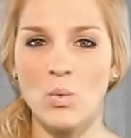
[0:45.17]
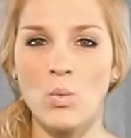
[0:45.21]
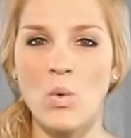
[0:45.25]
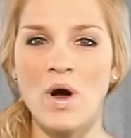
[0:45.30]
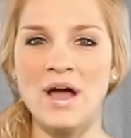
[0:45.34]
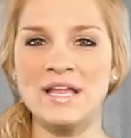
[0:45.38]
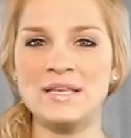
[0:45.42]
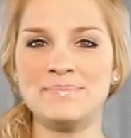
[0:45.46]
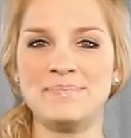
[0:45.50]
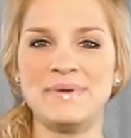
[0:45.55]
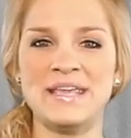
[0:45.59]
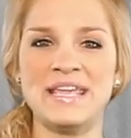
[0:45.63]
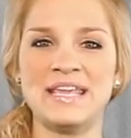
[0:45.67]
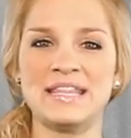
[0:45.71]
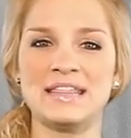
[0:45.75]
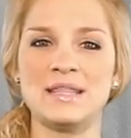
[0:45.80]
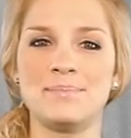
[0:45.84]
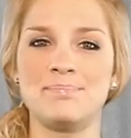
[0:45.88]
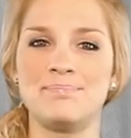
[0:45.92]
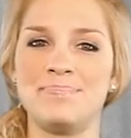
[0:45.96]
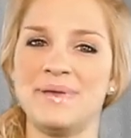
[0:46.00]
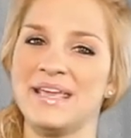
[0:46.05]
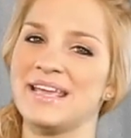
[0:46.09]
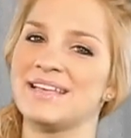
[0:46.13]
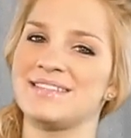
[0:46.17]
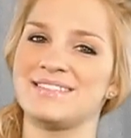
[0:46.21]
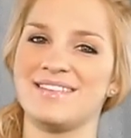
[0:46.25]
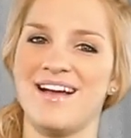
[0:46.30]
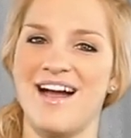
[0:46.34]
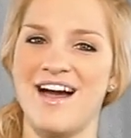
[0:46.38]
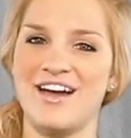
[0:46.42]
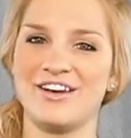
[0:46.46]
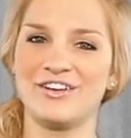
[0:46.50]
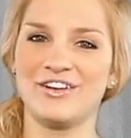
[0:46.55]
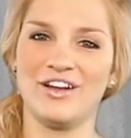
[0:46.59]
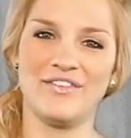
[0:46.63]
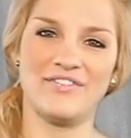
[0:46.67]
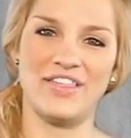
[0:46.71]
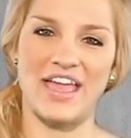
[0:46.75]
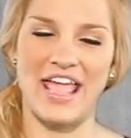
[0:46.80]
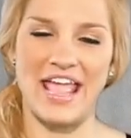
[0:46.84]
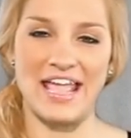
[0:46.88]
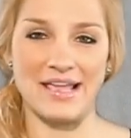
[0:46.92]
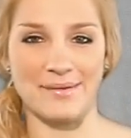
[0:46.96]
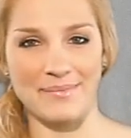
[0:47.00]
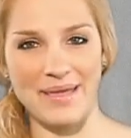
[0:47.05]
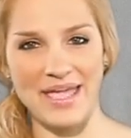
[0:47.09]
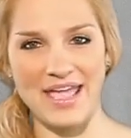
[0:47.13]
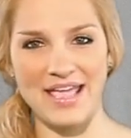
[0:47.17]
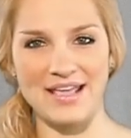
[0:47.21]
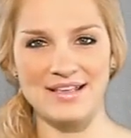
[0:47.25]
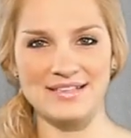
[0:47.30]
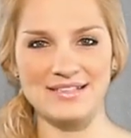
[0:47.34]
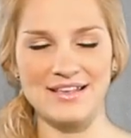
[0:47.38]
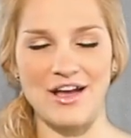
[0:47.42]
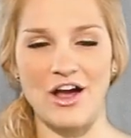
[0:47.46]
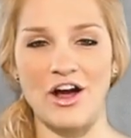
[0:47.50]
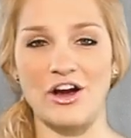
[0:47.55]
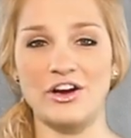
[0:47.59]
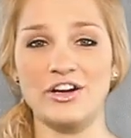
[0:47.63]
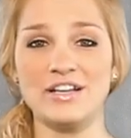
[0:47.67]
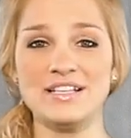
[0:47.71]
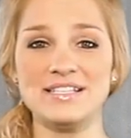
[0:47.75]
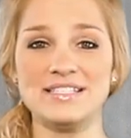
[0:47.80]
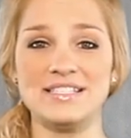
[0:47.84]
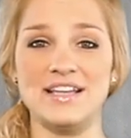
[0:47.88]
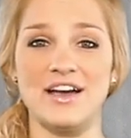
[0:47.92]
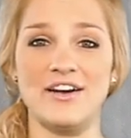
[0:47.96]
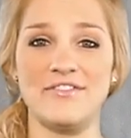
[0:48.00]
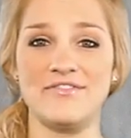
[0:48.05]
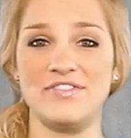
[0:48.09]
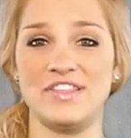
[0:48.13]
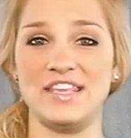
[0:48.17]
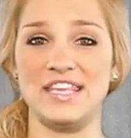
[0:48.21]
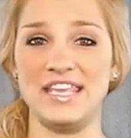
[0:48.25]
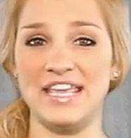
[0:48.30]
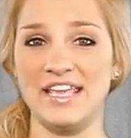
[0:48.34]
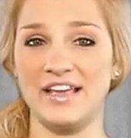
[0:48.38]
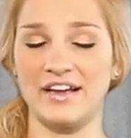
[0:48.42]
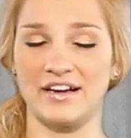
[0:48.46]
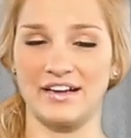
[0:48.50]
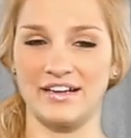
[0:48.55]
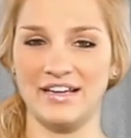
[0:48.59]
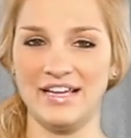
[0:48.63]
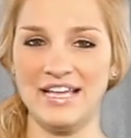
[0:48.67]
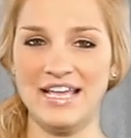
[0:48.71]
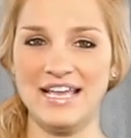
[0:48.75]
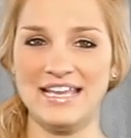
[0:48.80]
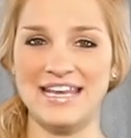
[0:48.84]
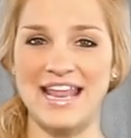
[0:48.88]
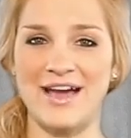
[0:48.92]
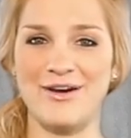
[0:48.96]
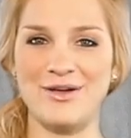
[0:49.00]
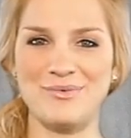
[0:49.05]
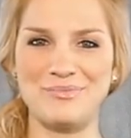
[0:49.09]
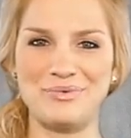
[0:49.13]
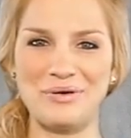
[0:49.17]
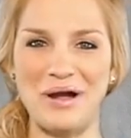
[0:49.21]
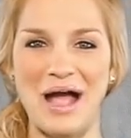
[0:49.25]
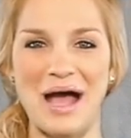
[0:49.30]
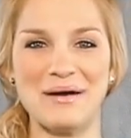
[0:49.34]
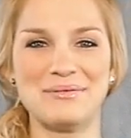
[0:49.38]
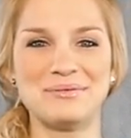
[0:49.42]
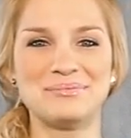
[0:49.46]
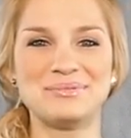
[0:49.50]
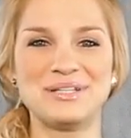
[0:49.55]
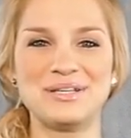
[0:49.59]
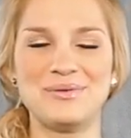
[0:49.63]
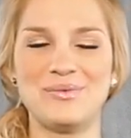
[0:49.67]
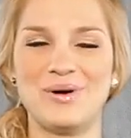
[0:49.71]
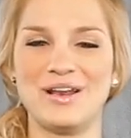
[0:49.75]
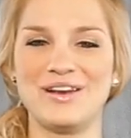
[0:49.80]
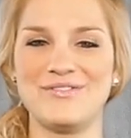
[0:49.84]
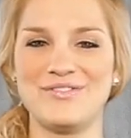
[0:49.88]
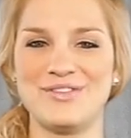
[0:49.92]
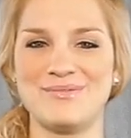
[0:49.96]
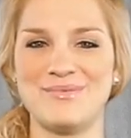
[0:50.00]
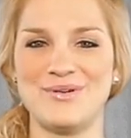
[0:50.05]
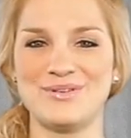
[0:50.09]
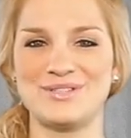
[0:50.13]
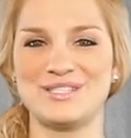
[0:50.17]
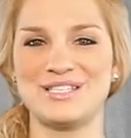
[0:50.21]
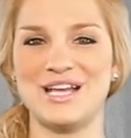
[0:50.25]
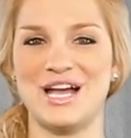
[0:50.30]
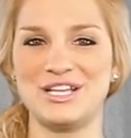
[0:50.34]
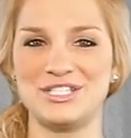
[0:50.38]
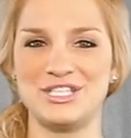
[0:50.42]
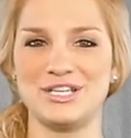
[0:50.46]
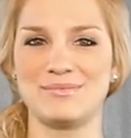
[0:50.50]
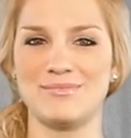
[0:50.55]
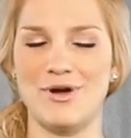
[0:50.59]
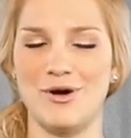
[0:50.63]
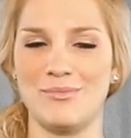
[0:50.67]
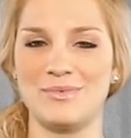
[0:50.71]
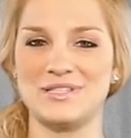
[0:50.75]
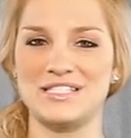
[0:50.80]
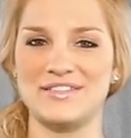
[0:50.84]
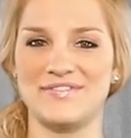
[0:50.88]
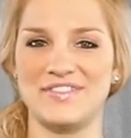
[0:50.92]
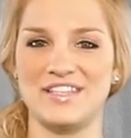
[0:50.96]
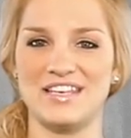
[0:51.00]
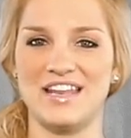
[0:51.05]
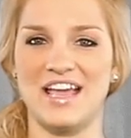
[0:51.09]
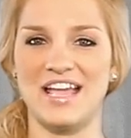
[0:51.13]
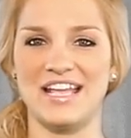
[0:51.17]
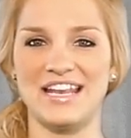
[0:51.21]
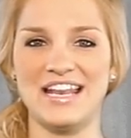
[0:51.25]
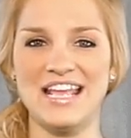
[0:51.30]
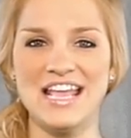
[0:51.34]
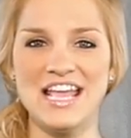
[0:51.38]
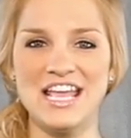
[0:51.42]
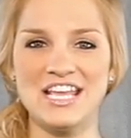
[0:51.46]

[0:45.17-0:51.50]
one being the biggest honor of the AMA's Artist of the Year. Now, in probably one of the most touching moments of the night,